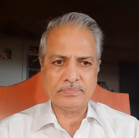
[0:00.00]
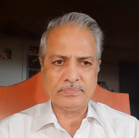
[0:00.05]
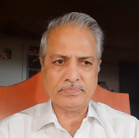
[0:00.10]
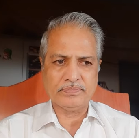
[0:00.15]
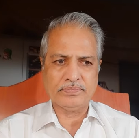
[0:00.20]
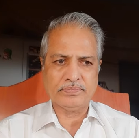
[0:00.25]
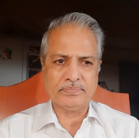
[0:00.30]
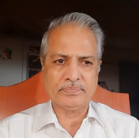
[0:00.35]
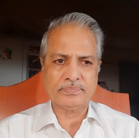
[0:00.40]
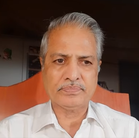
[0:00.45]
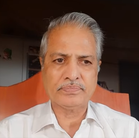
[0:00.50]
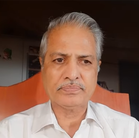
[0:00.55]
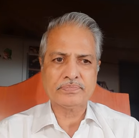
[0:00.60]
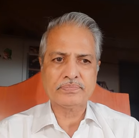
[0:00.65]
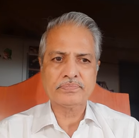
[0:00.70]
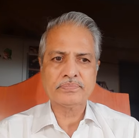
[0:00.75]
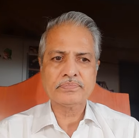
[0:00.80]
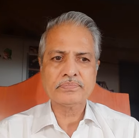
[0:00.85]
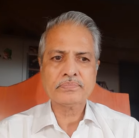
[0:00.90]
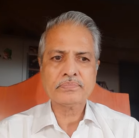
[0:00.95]

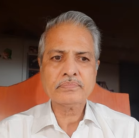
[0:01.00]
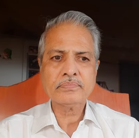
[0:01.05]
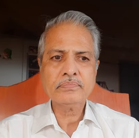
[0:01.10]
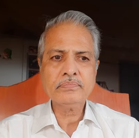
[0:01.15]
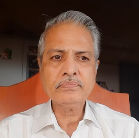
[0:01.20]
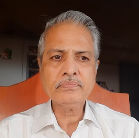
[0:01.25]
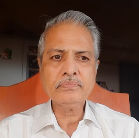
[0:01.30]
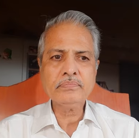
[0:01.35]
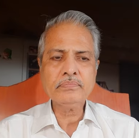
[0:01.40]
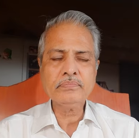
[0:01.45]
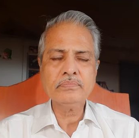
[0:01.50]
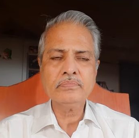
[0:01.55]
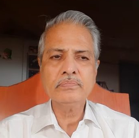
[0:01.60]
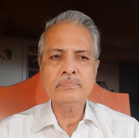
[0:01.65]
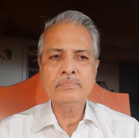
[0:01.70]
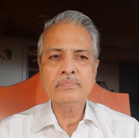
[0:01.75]
Nothing is said.